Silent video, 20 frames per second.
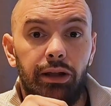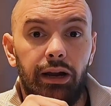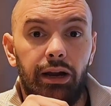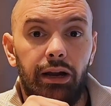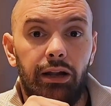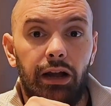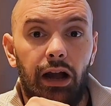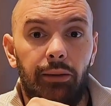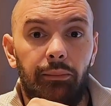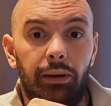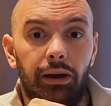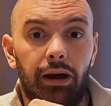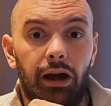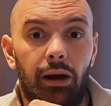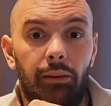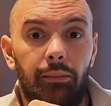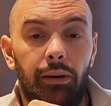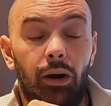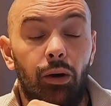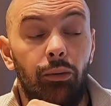by the time I
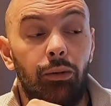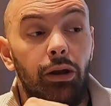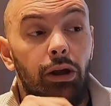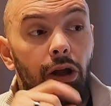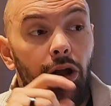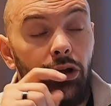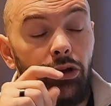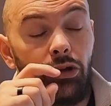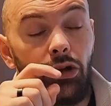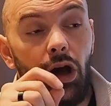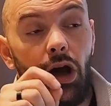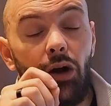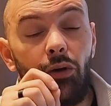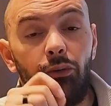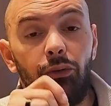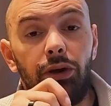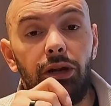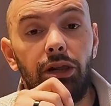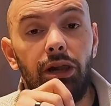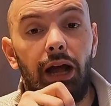come out. Not
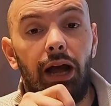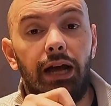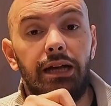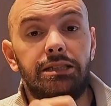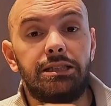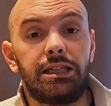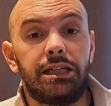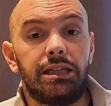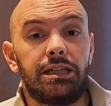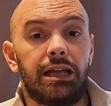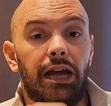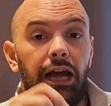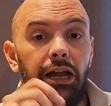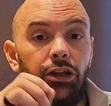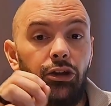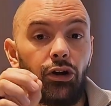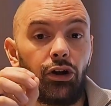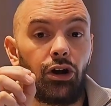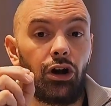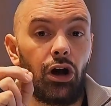realizing that your